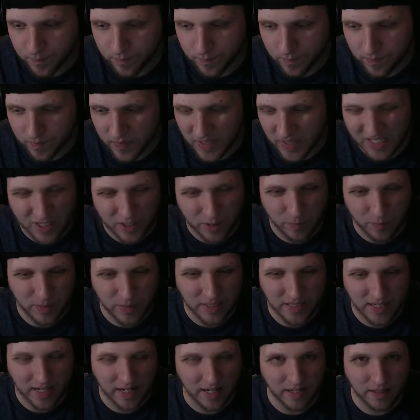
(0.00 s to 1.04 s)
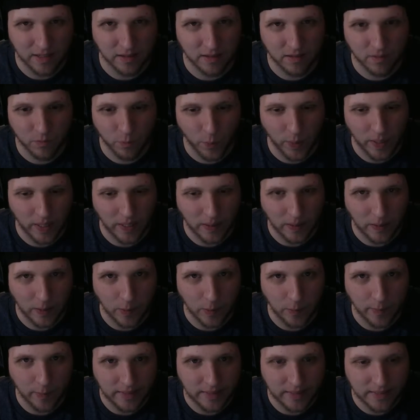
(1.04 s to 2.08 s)
It just means I gotta wait a little
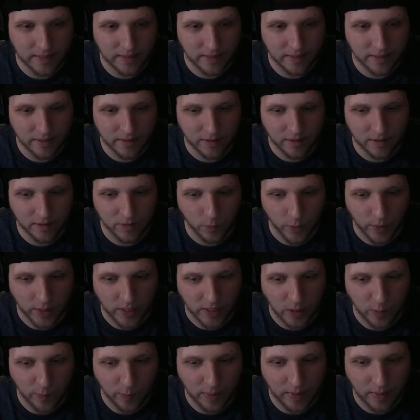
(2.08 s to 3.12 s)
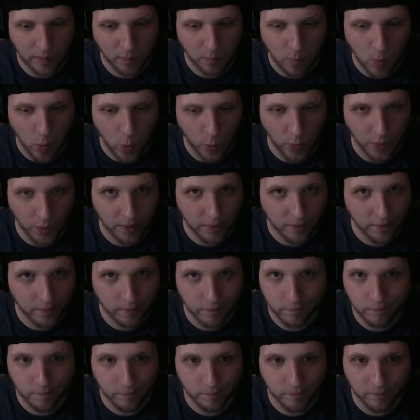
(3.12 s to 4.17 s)
bit, work a little bit more,
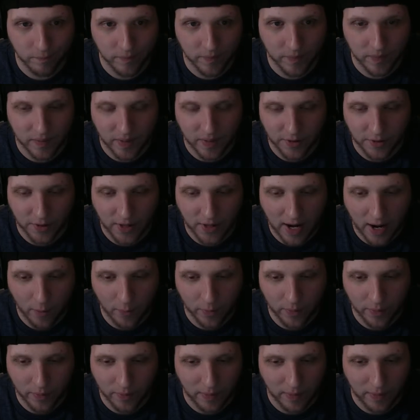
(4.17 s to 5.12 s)
another hour.